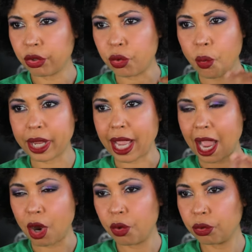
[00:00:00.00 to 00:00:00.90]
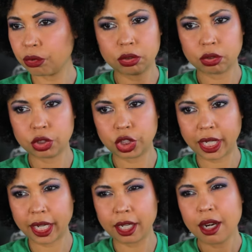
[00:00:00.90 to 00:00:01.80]
going out
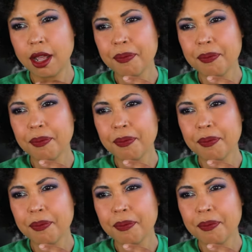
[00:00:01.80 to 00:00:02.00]
shade.